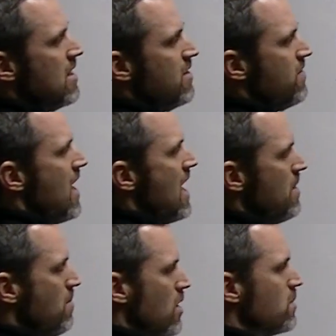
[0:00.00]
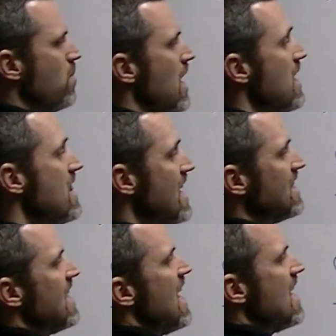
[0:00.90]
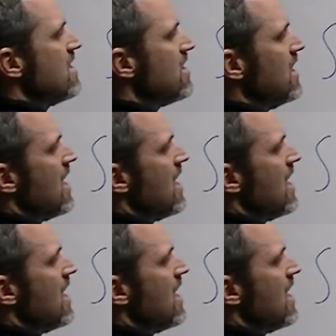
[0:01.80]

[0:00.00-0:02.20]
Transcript: divide, multiply, that's canceling